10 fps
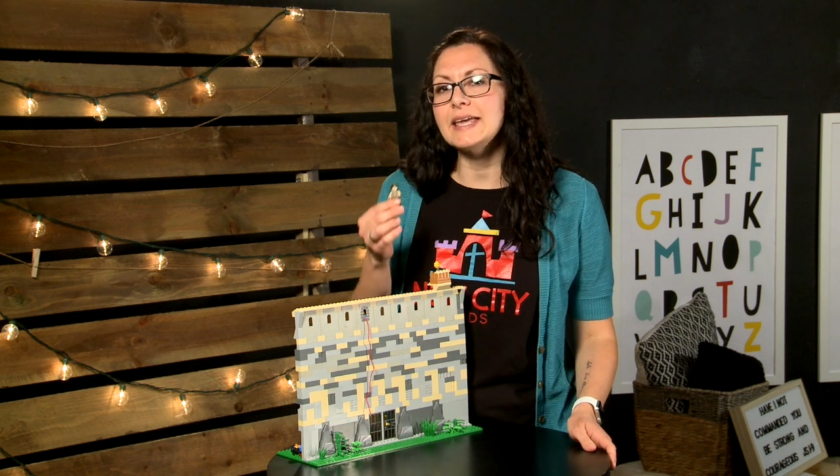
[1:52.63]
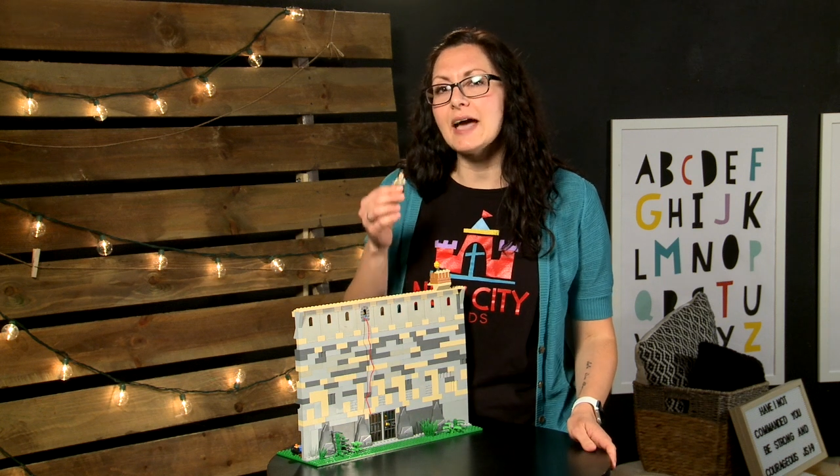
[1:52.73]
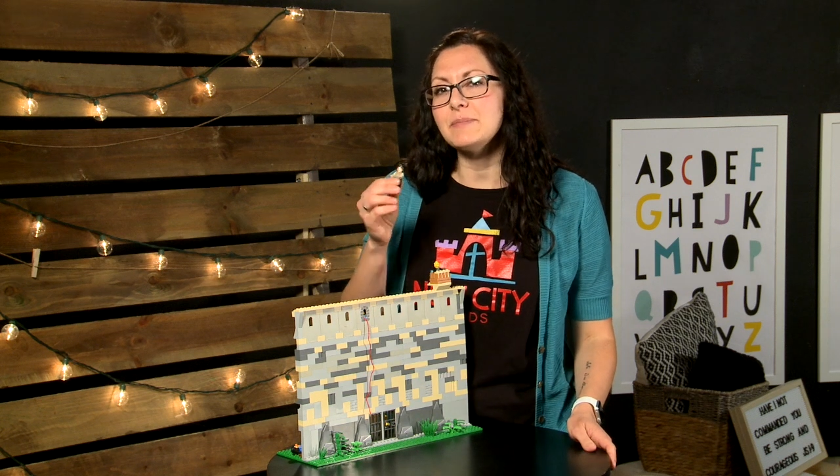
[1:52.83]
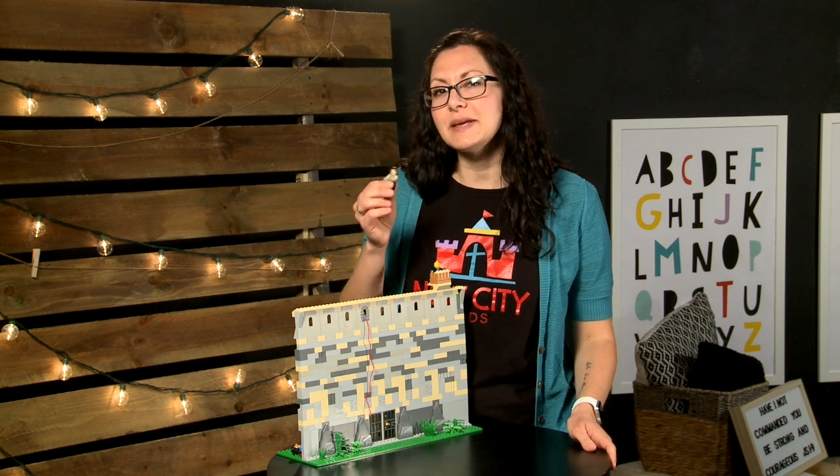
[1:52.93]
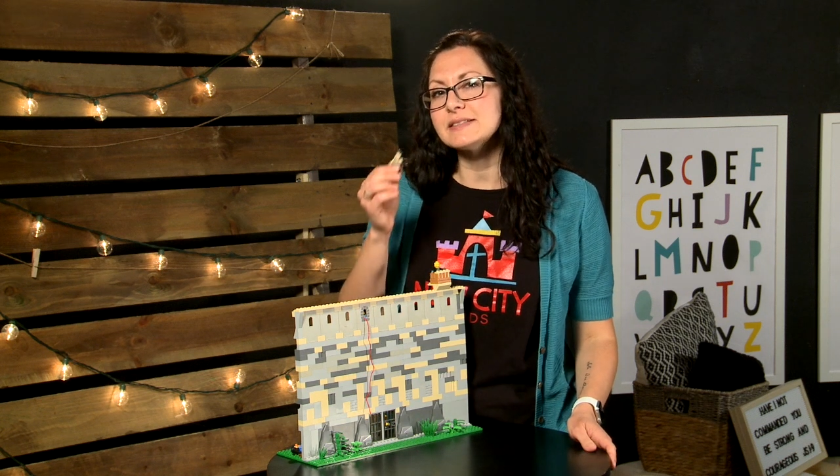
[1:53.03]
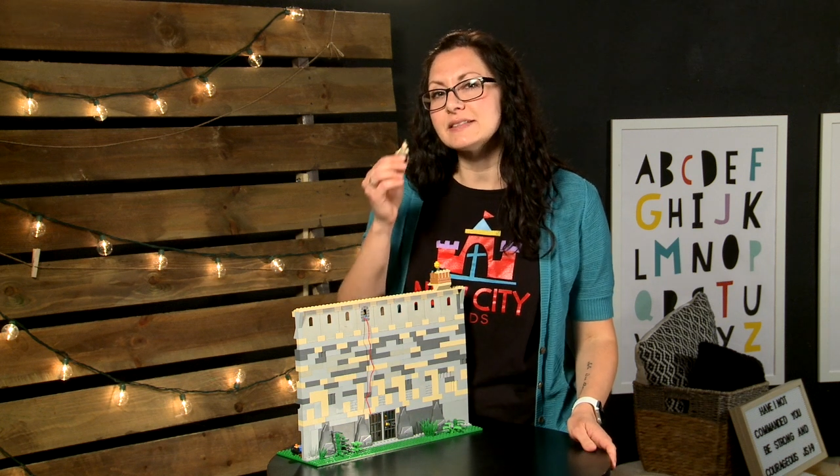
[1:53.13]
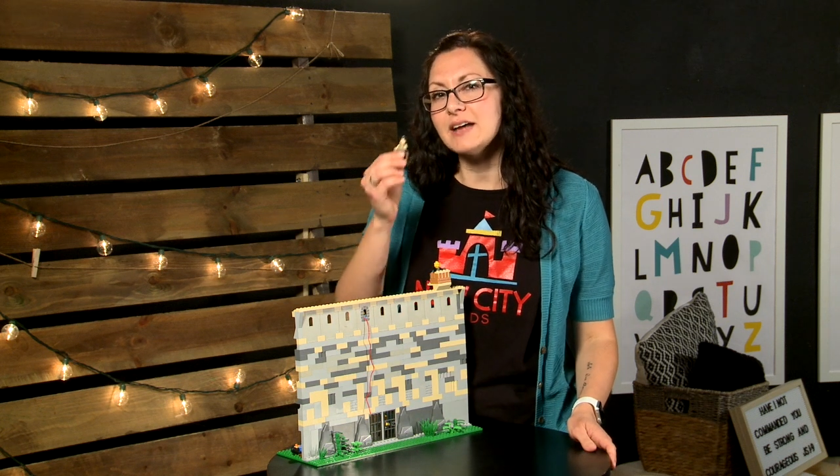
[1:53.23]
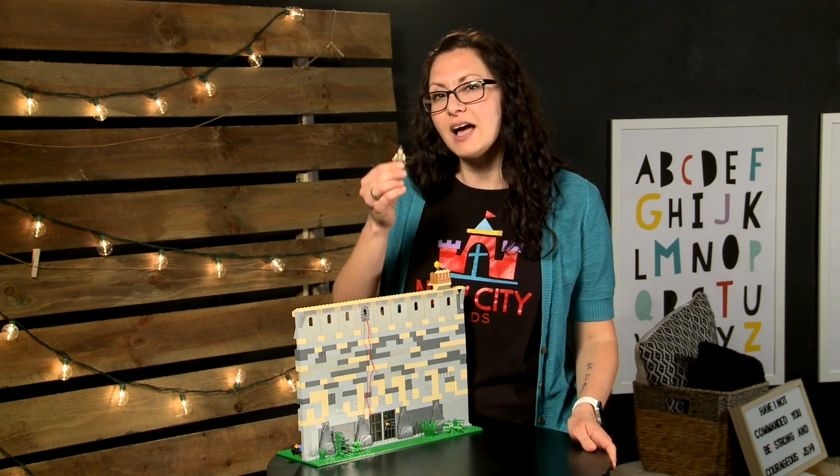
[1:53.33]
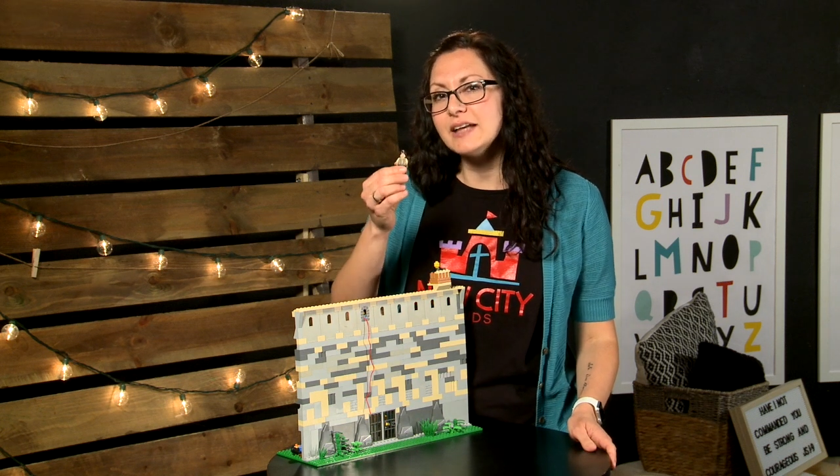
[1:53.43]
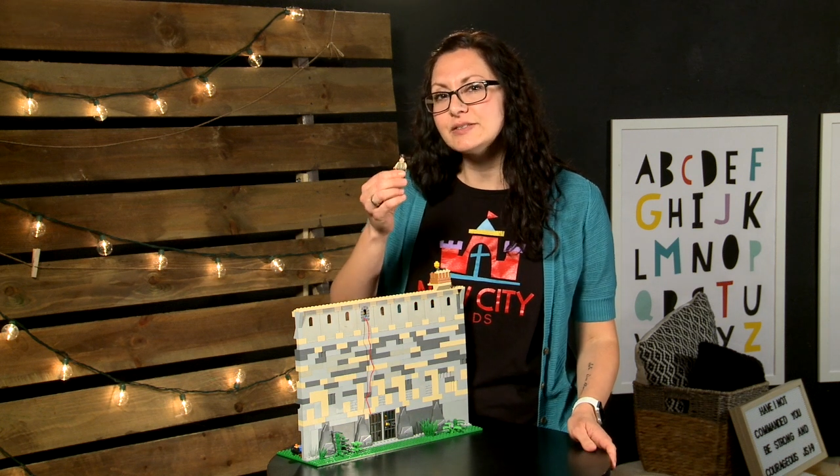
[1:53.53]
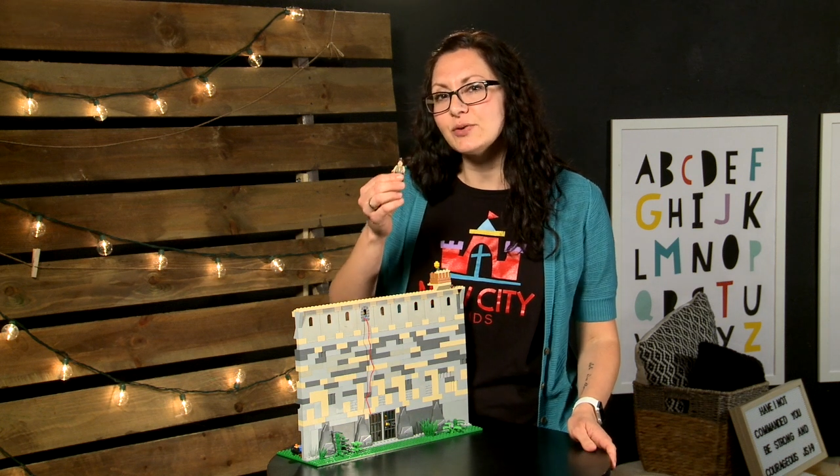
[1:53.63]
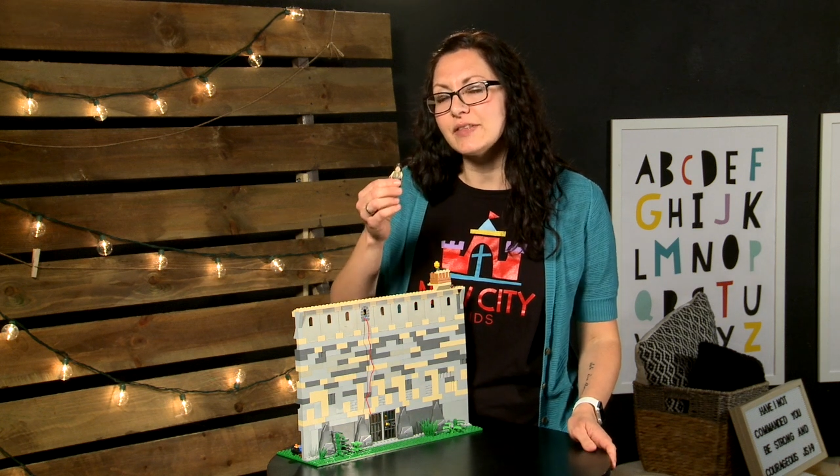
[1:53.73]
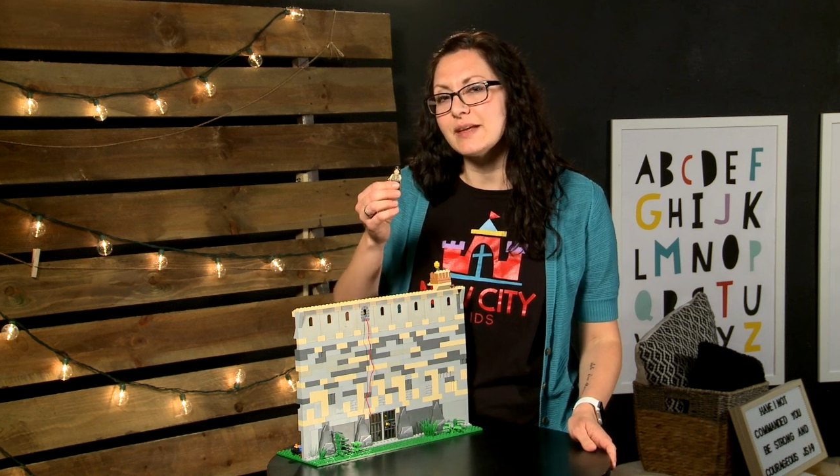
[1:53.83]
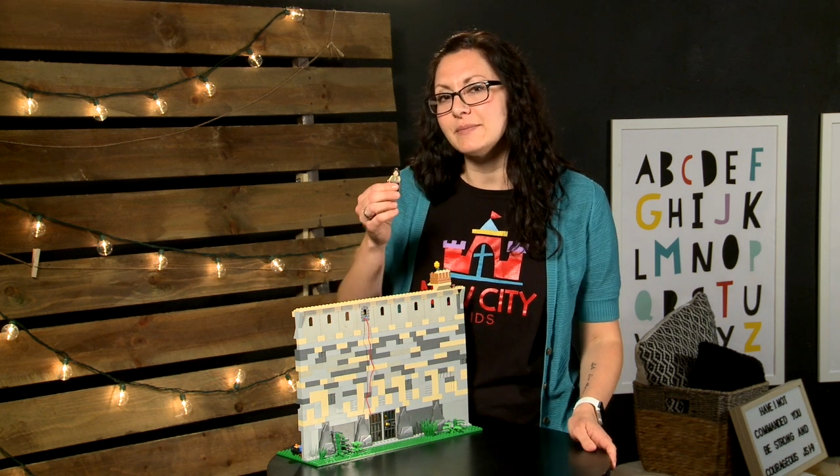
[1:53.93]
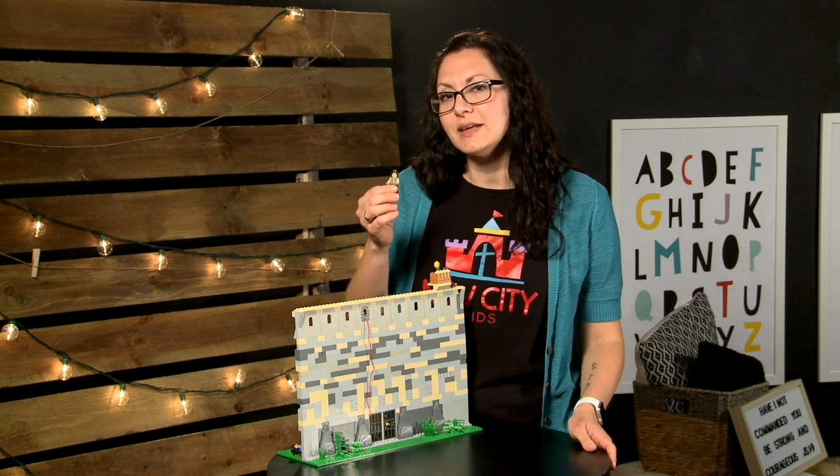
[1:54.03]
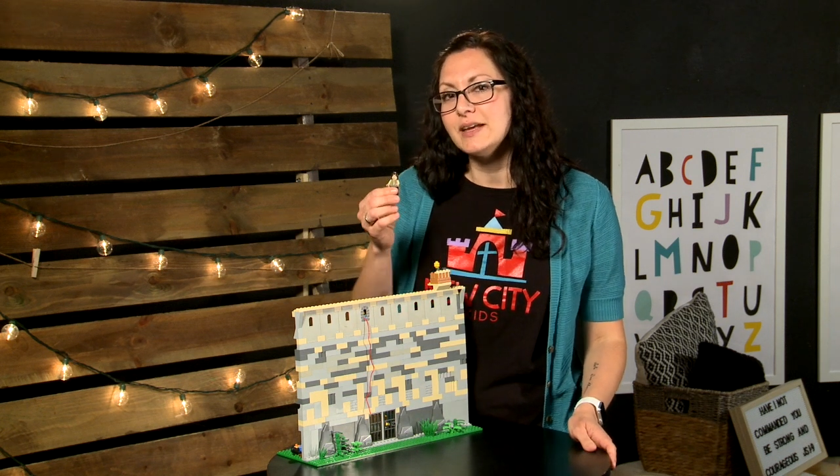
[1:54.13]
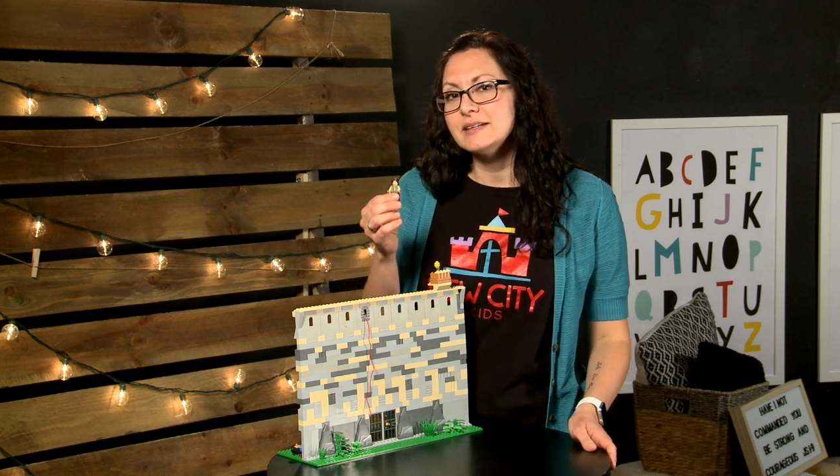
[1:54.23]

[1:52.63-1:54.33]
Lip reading: yet because God told them